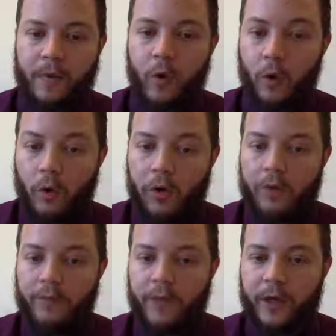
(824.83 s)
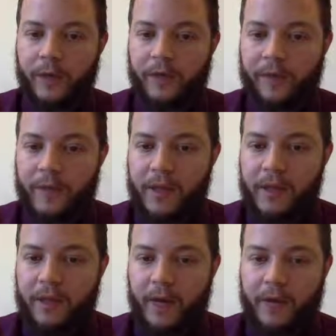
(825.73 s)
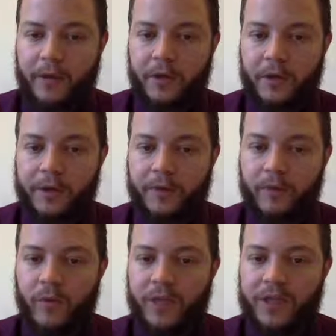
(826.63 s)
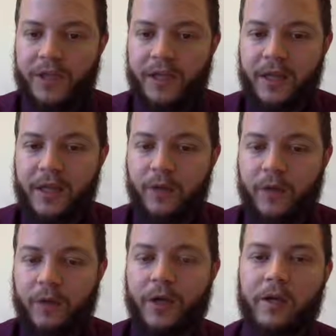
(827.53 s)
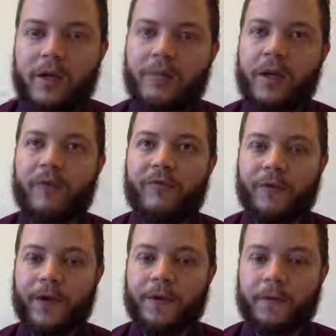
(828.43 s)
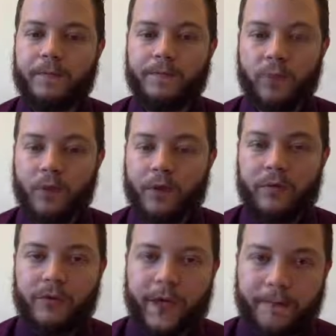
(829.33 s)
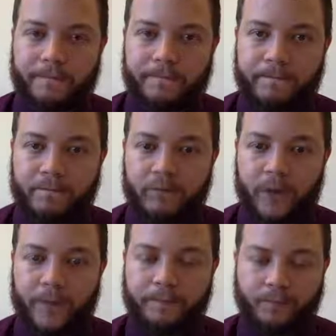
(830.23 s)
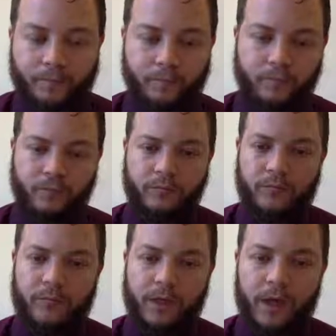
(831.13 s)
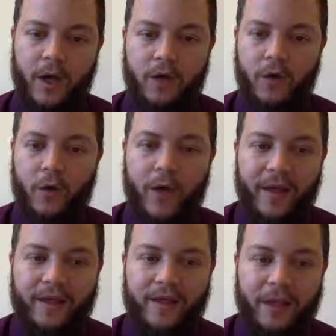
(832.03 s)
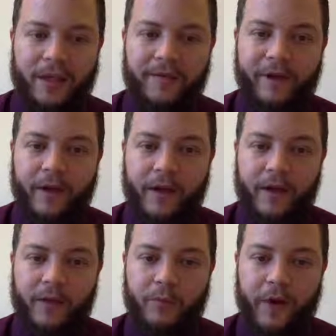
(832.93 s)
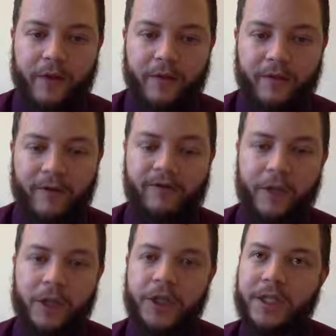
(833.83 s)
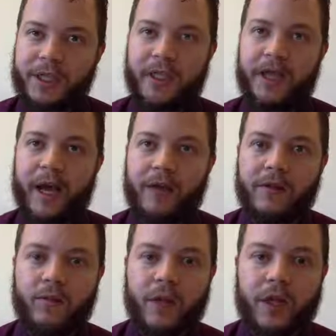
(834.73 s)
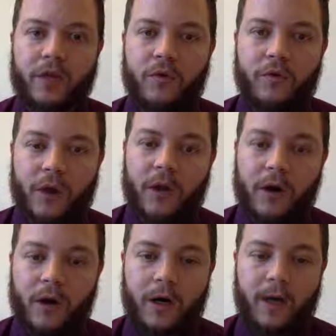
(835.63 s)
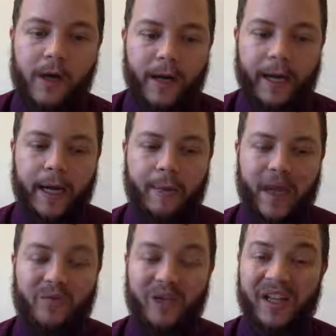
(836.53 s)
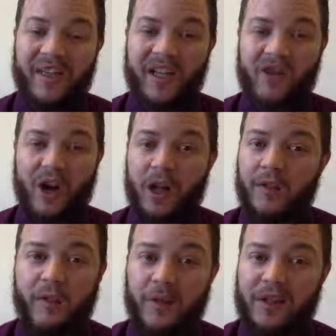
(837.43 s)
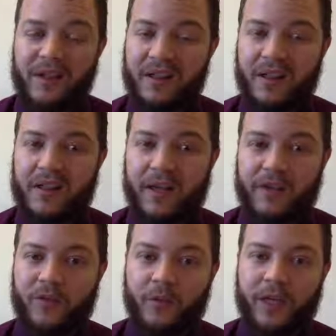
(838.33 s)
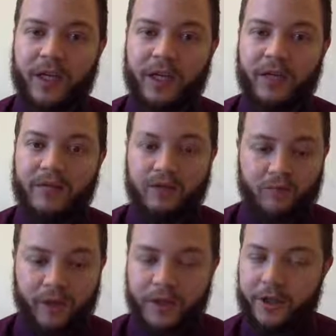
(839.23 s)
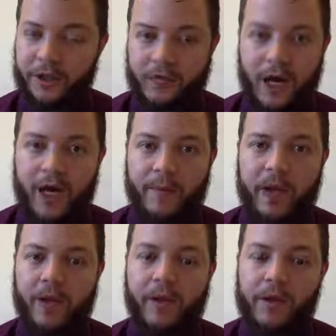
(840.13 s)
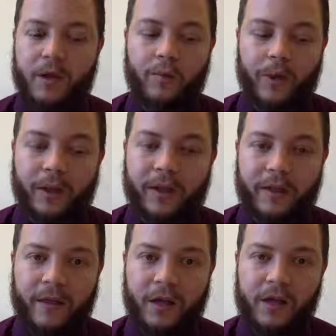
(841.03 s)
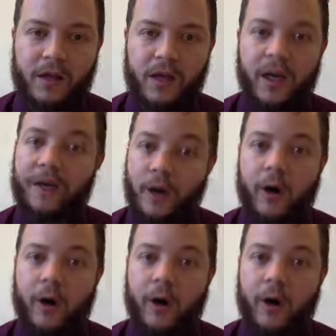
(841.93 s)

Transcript: Or, if I'm missing that optional argument, well, just set z1 to be some type of vector, 1 through 10. Right? So this is actually very expressive function syntax that we can use in R. And really, that's all of the basic syntax that we need to really just automatically start building things in the